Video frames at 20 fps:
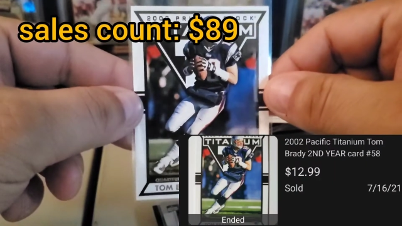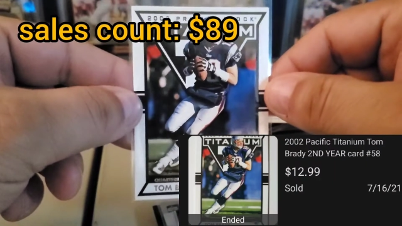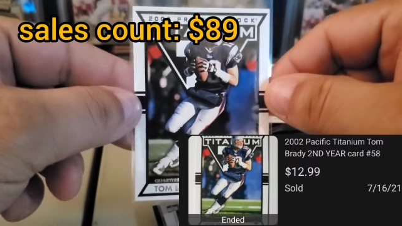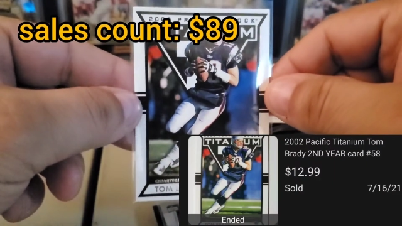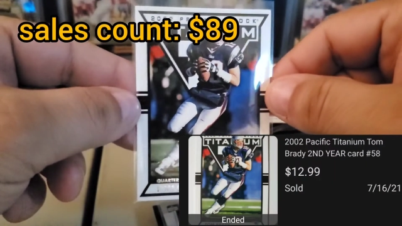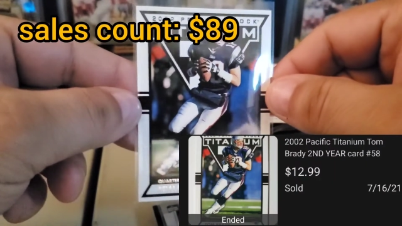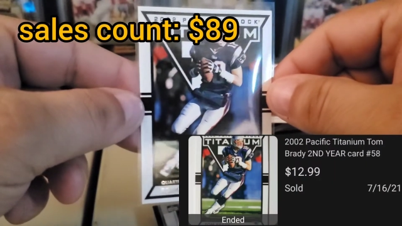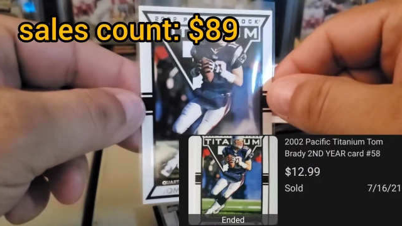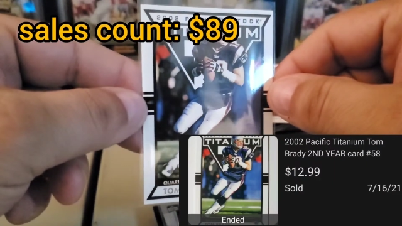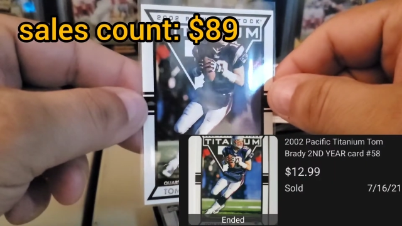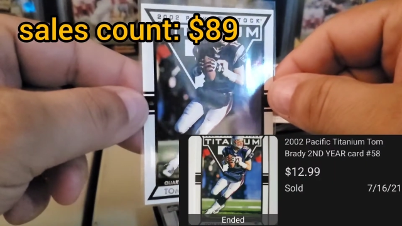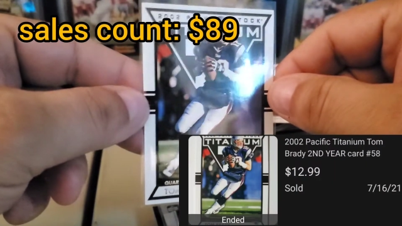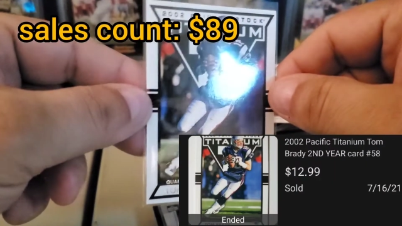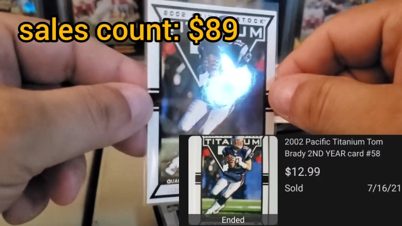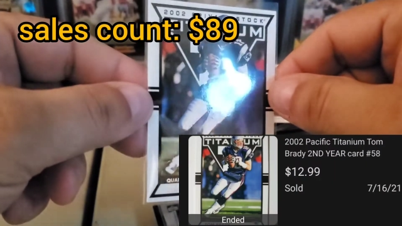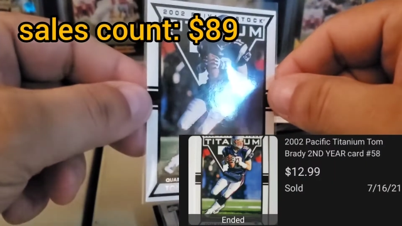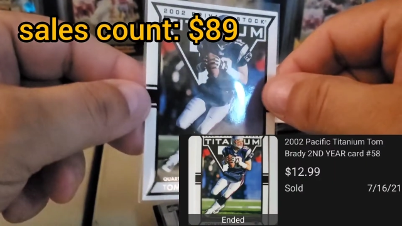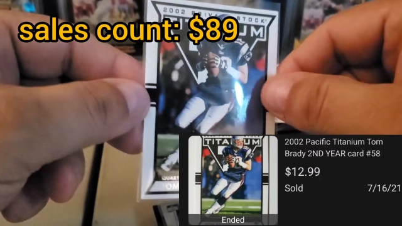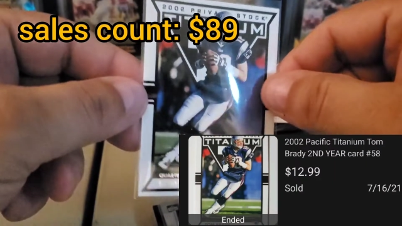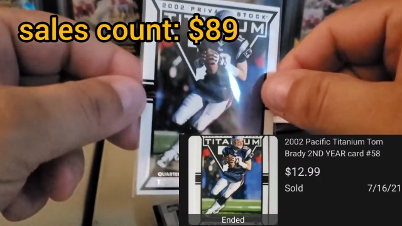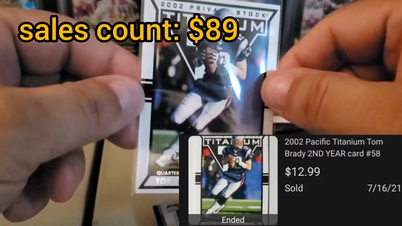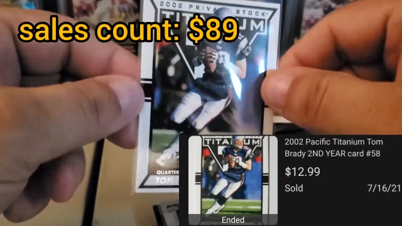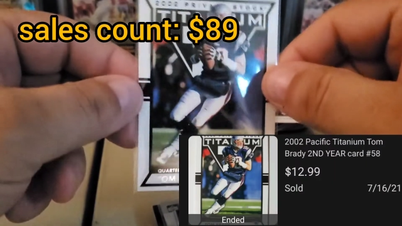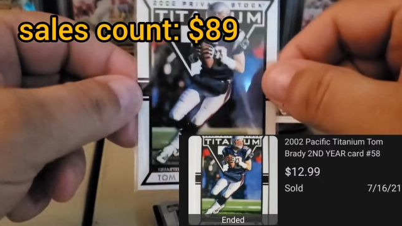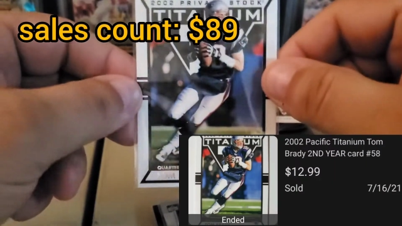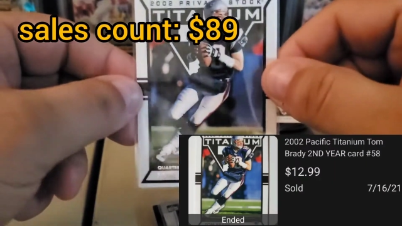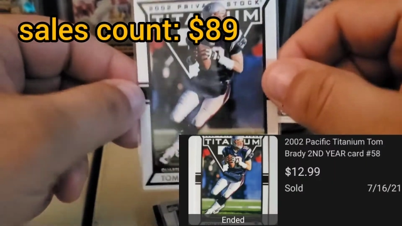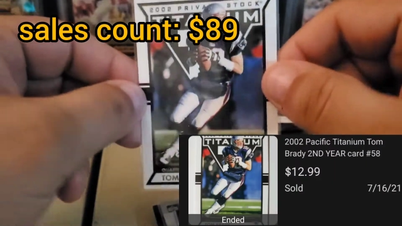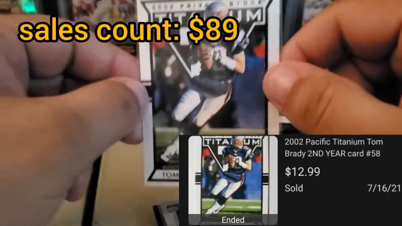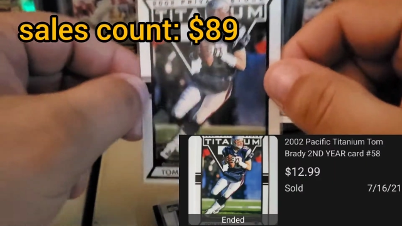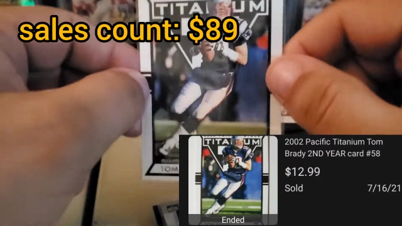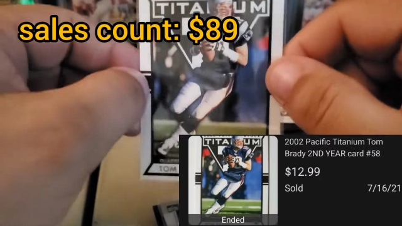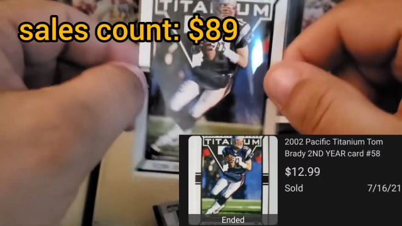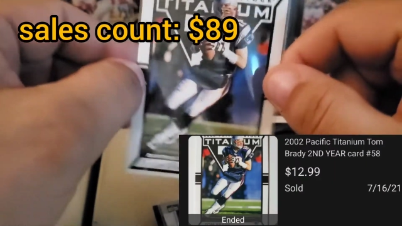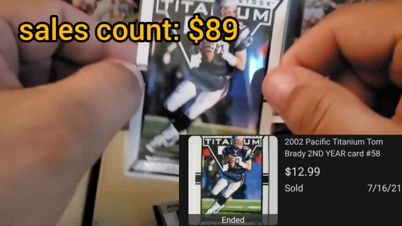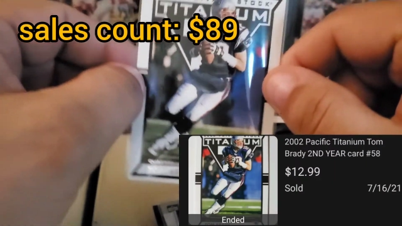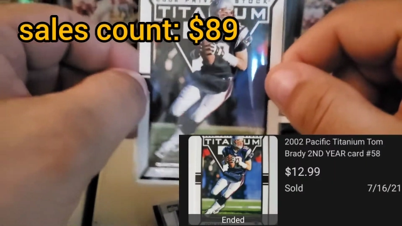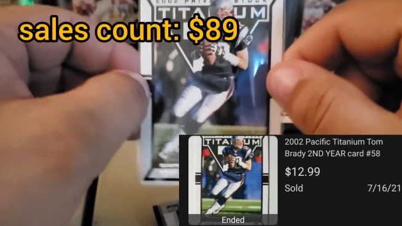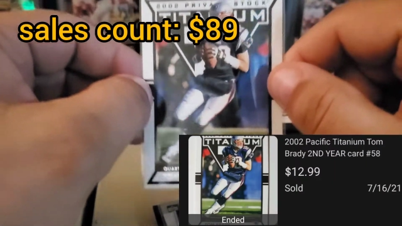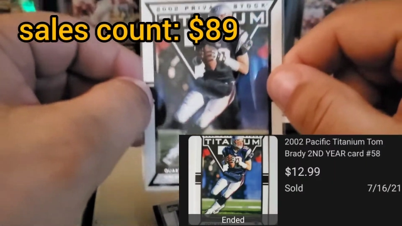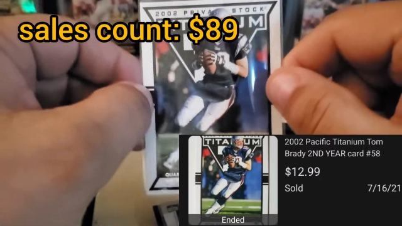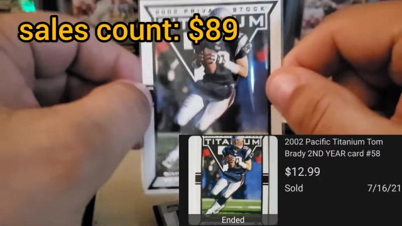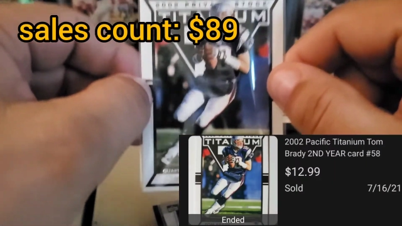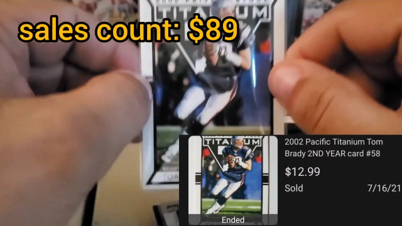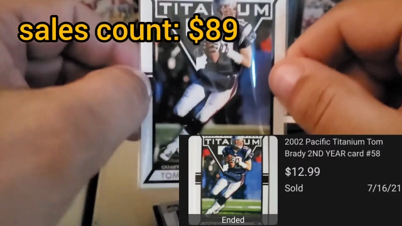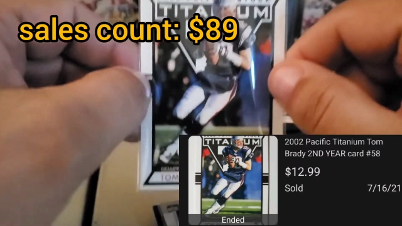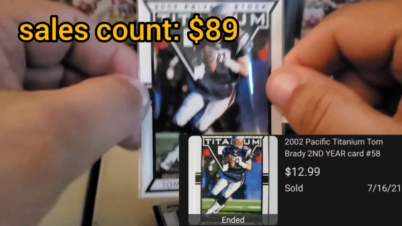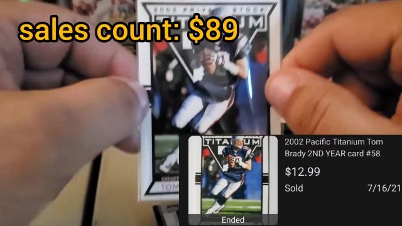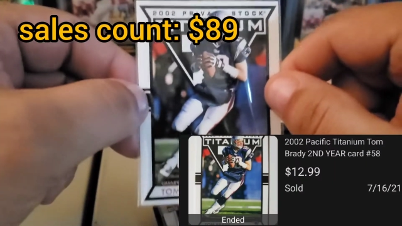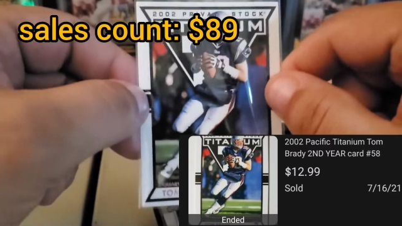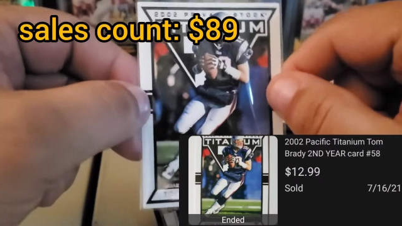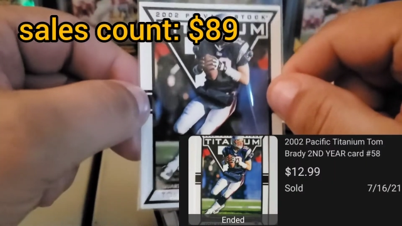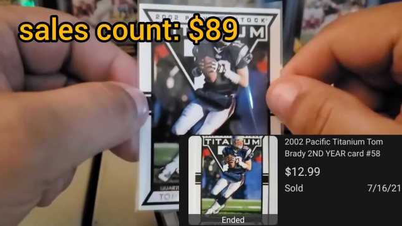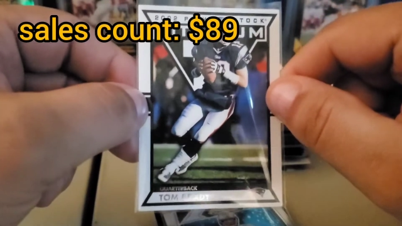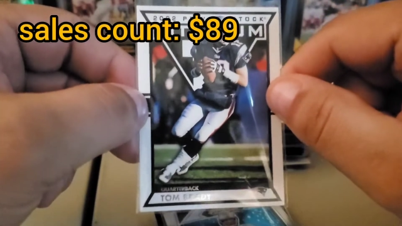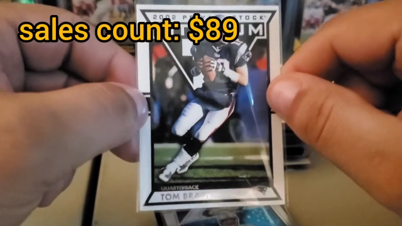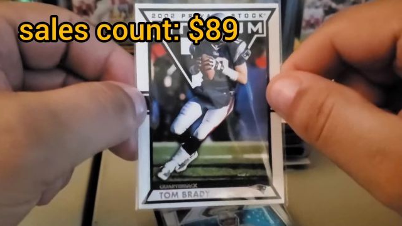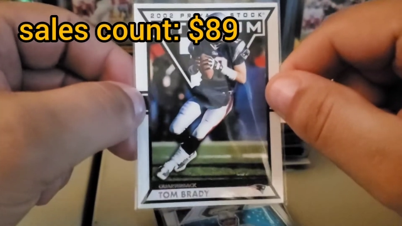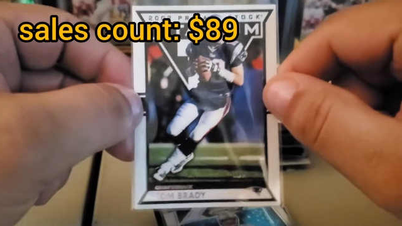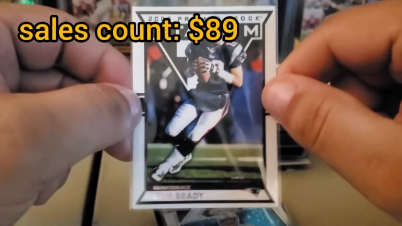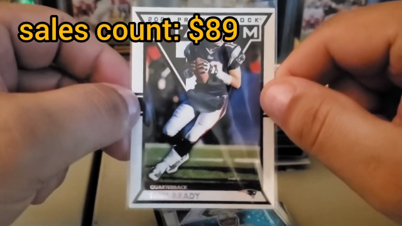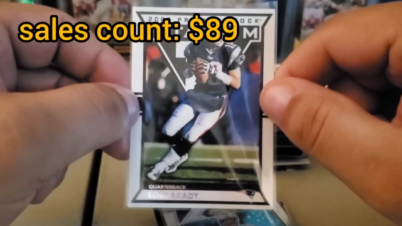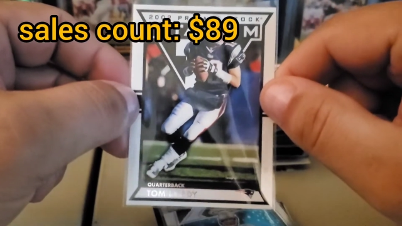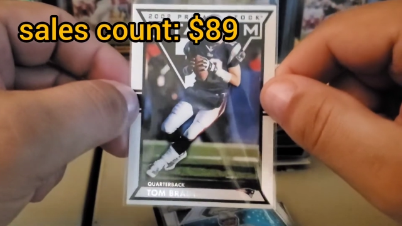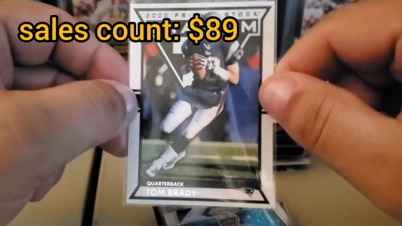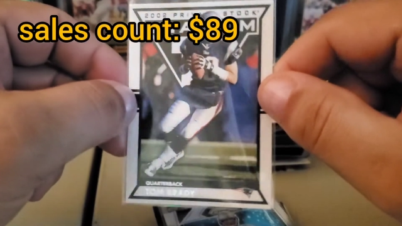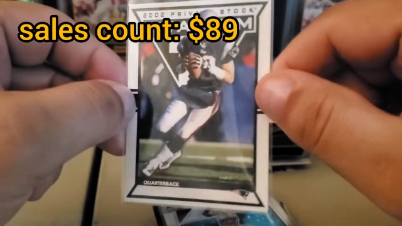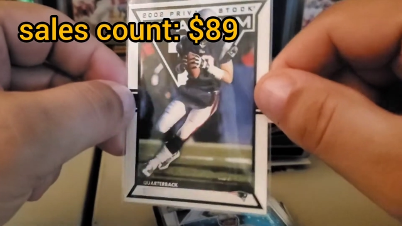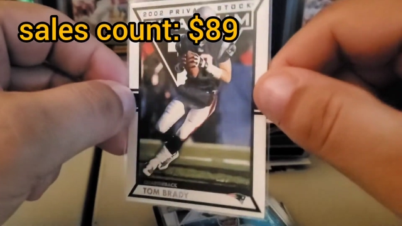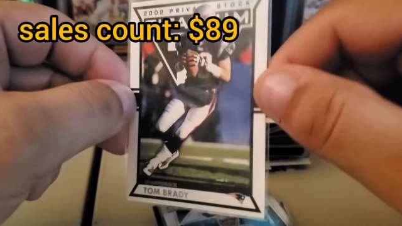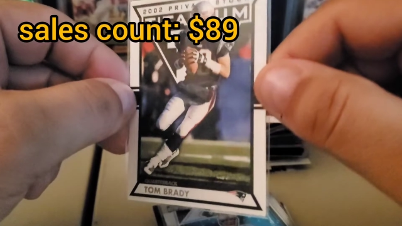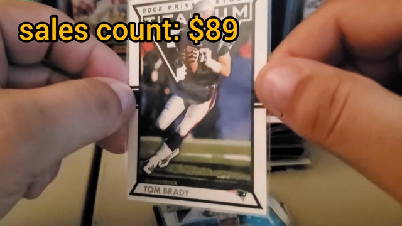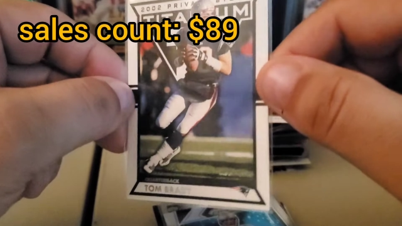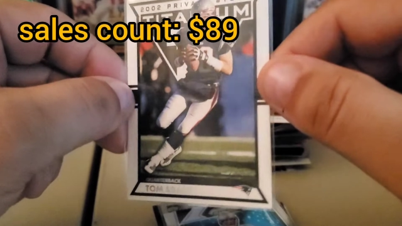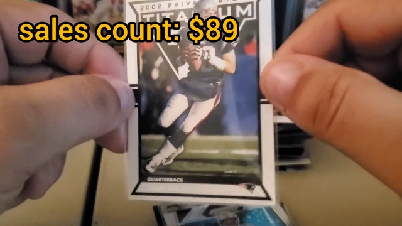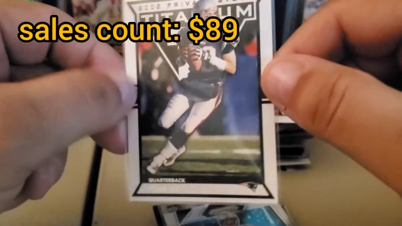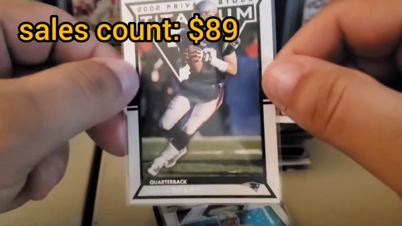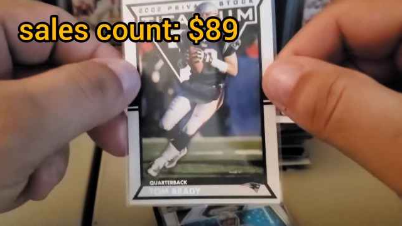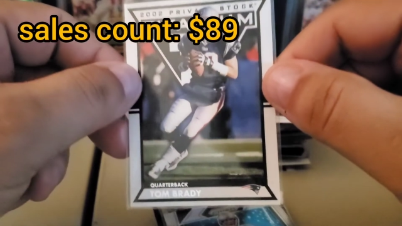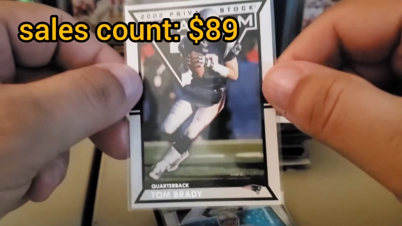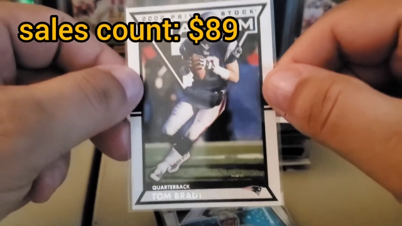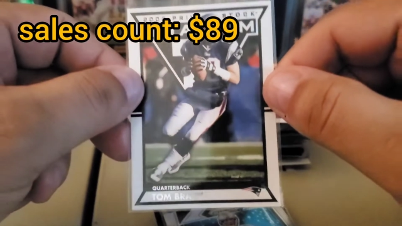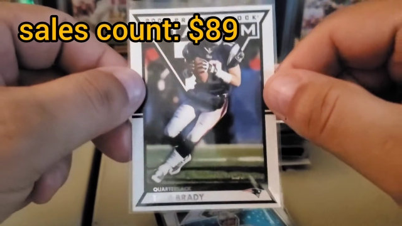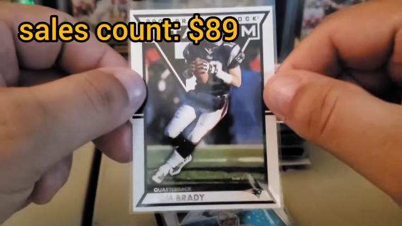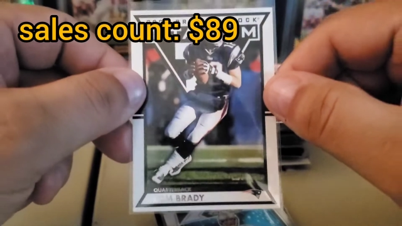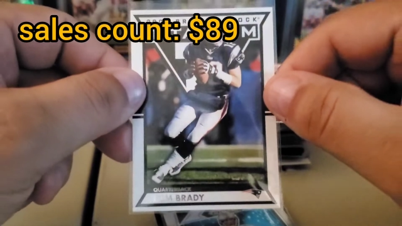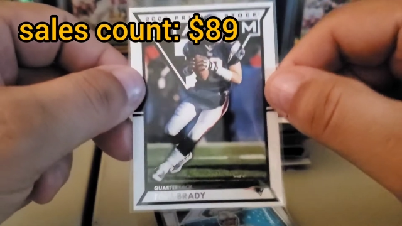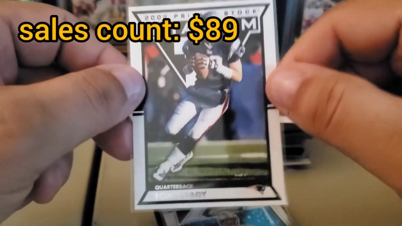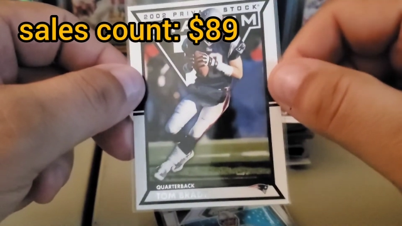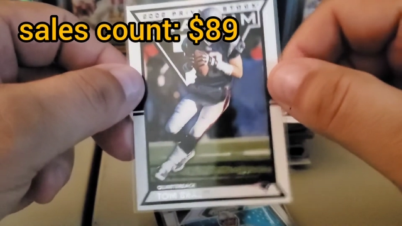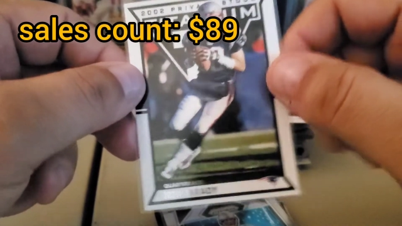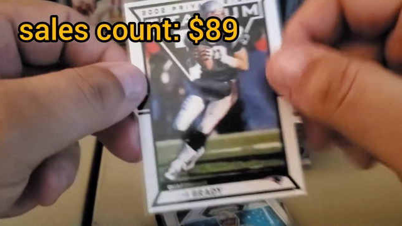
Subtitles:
(no speaker visible)